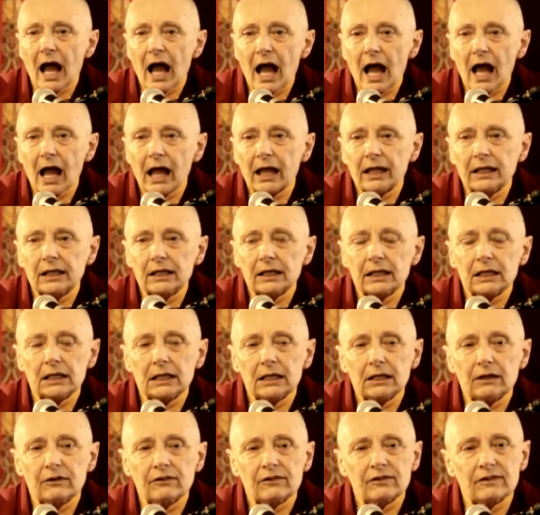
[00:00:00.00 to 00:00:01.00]
and
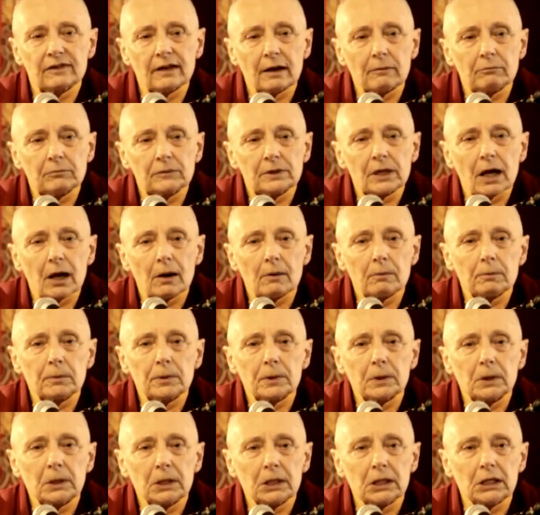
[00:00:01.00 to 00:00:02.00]
is summed up
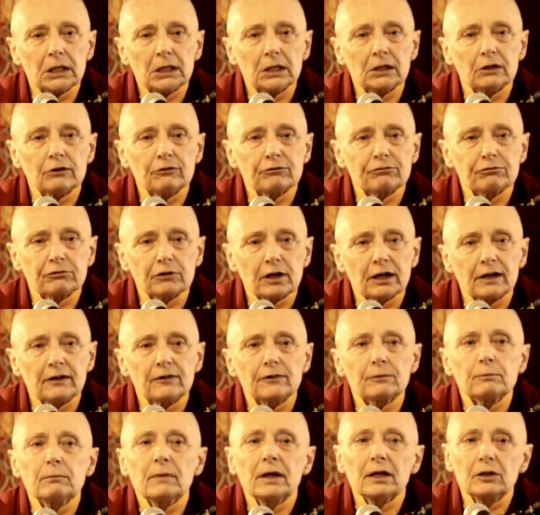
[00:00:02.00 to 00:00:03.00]
in the
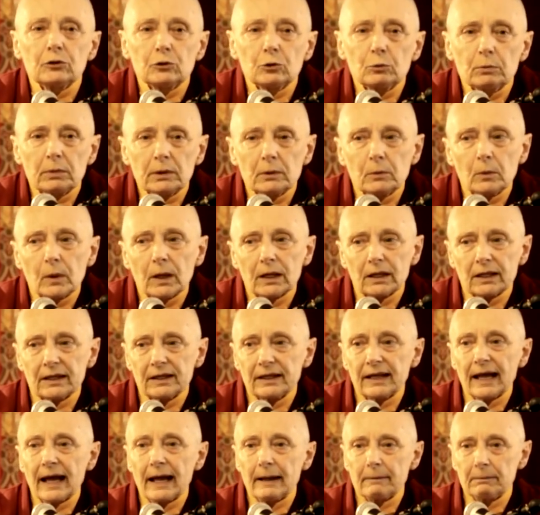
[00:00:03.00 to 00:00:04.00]
phrase, may you be well
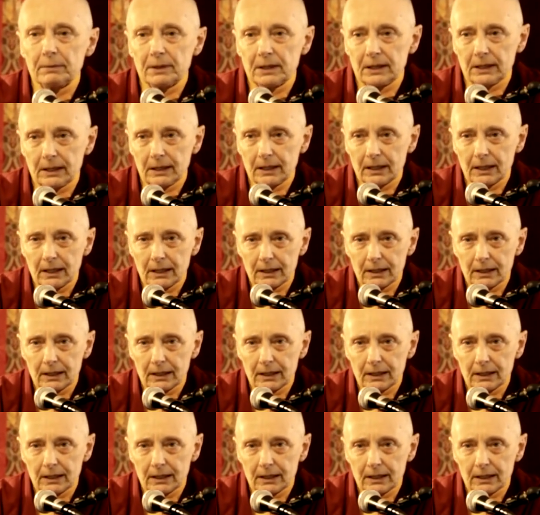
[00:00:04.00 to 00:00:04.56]
and happy.